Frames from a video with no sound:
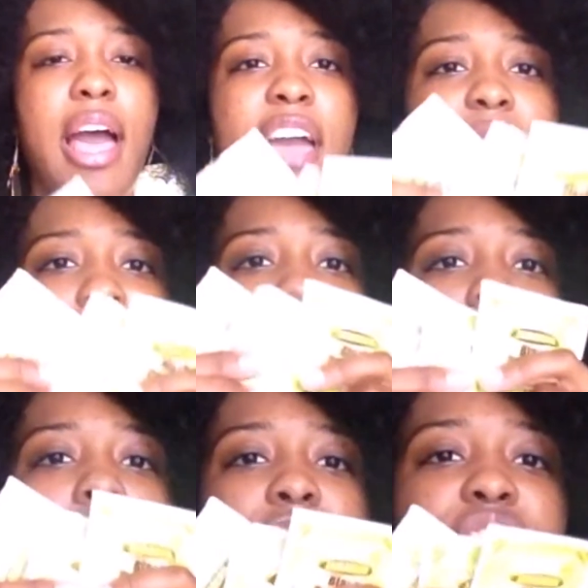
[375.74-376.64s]
I have
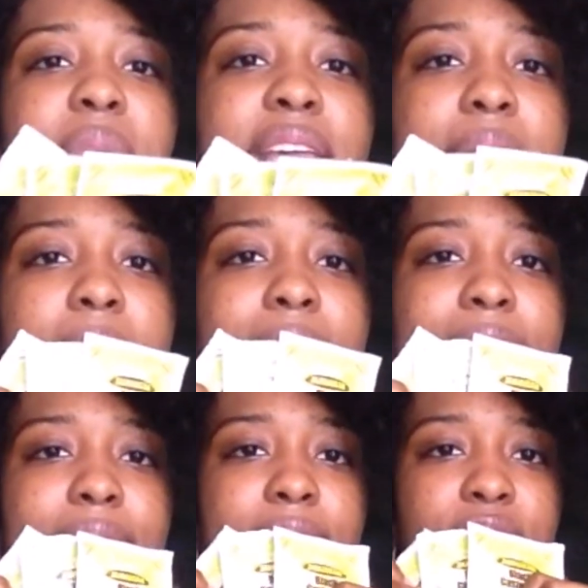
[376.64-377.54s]
more Jamaican
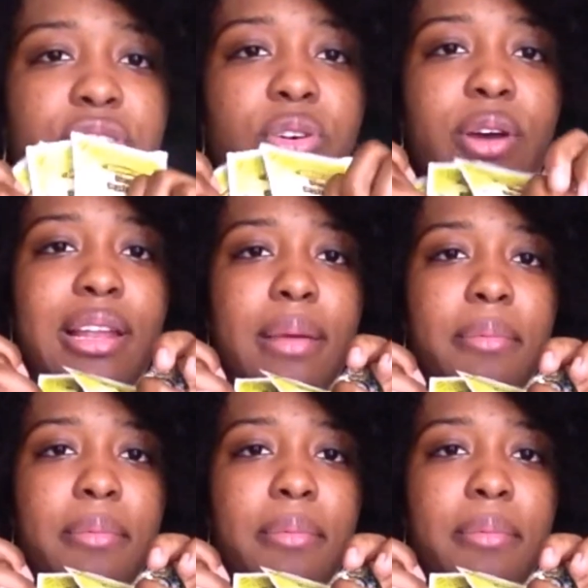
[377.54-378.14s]
Black Castor Oil